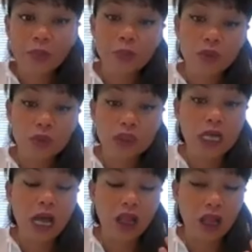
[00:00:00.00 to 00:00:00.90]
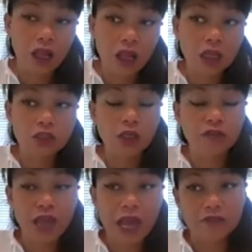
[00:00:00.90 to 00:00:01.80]
that put a lot
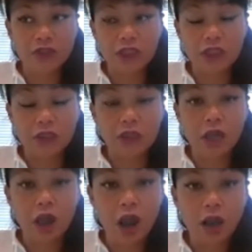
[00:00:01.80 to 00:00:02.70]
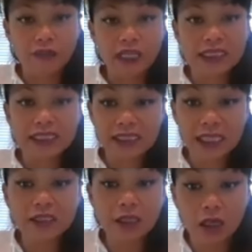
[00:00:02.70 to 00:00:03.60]
of emphasis of that
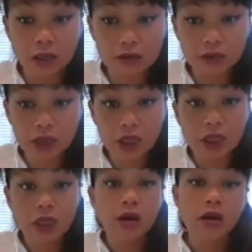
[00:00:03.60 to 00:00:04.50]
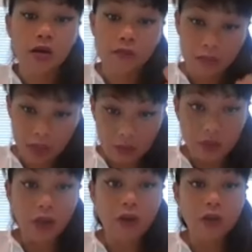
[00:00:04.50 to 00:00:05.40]
sense of
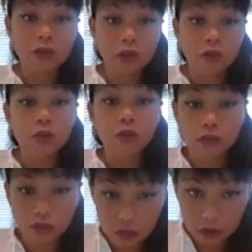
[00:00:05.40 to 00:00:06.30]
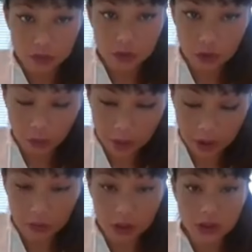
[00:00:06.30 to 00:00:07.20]
maybe also with your
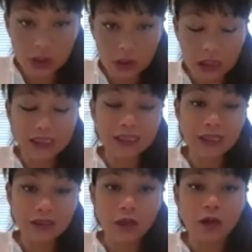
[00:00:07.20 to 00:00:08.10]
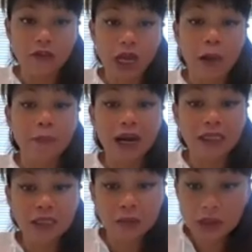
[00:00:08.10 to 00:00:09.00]
parents the sense of
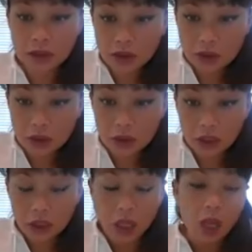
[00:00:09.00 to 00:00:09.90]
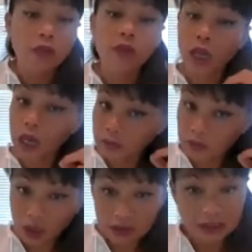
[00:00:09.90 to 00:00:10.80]
abandonment
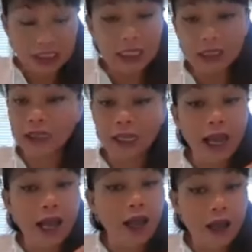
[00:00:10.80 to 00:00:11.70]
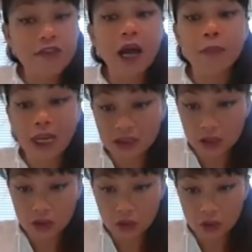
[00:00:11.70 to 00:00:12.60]
i'm not saying they have
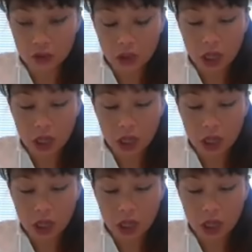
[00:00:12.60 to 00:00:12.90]
abandoned you